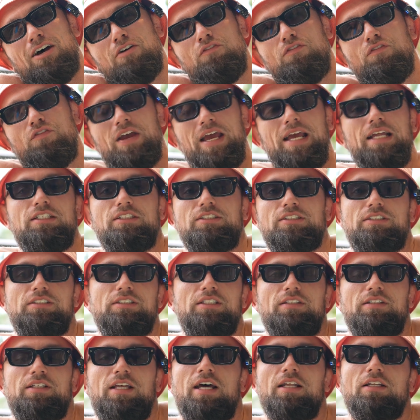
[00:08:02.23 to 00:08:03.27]

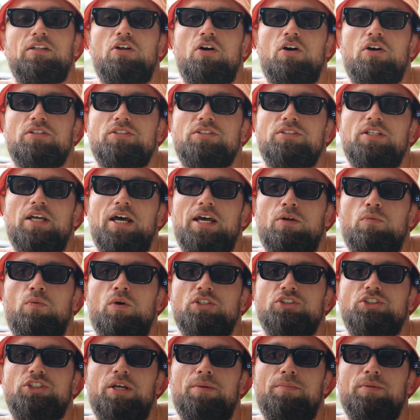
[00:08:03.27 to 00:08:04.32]
avenged that loss at a
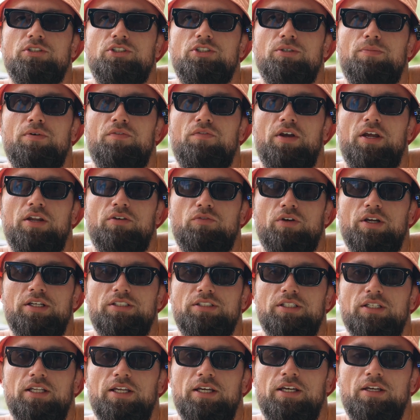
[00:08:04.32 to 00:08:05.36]
One Championship event
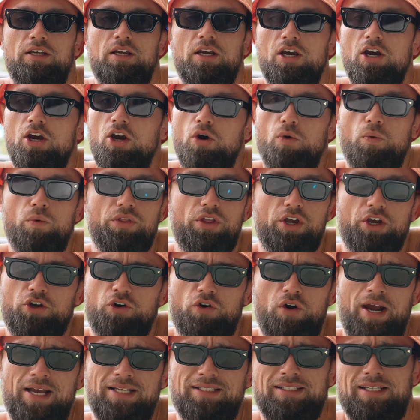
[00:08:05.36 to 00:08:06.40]
recently with a
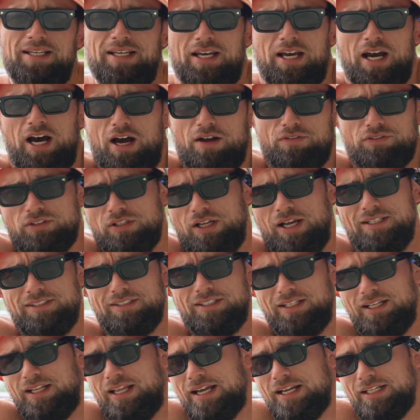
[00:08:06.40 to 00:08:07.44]
crazy calf
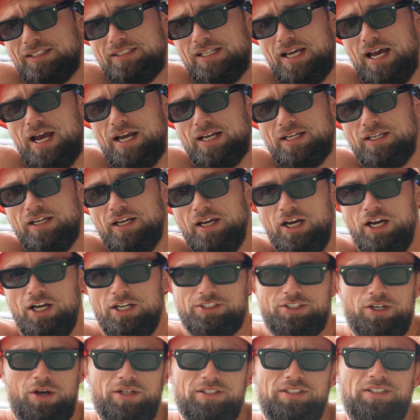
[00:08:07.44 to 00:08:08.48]
slicer leg attack.
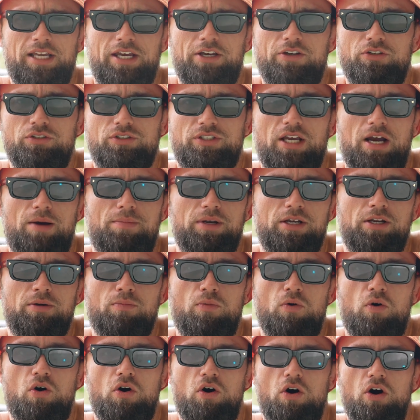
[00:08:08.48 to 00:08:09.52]
So I'd say who's coming in
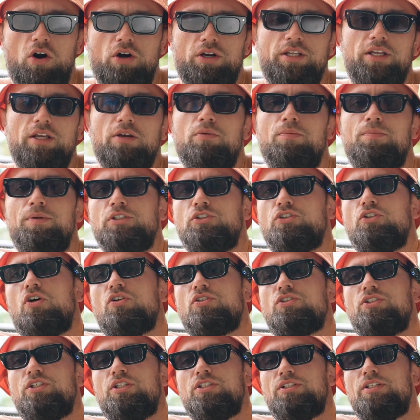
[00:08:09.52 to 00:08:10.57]
more hot here would be
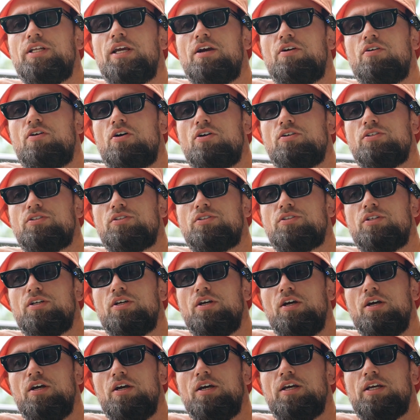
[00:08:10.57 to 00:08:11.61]
Josh Cisneros.
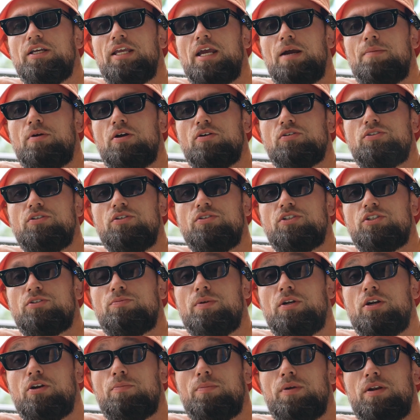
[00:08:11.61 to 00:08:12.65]
Gabriel Souza's
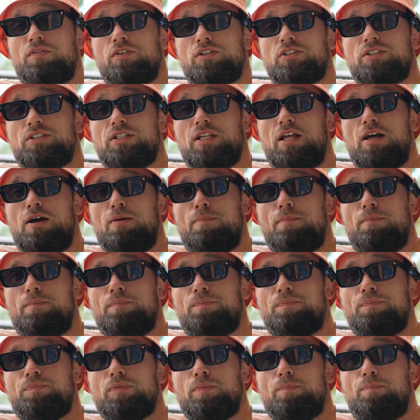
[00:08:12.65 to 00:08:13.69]
been on a bit of a slump,
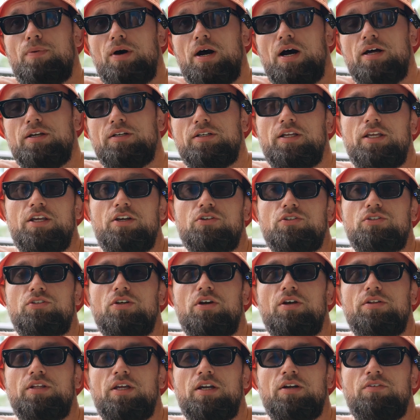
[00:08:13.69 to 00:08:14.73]
but he could
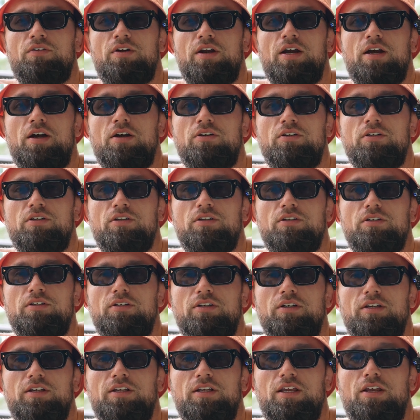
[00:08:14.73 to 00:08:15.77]
turn that around
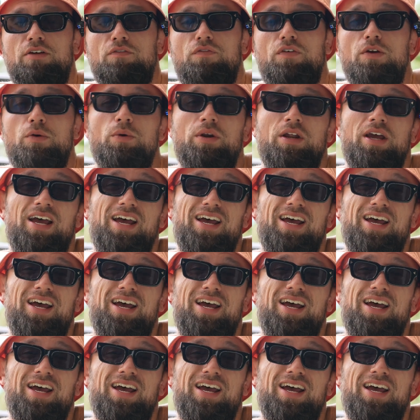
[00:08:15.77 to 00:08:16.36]
if he would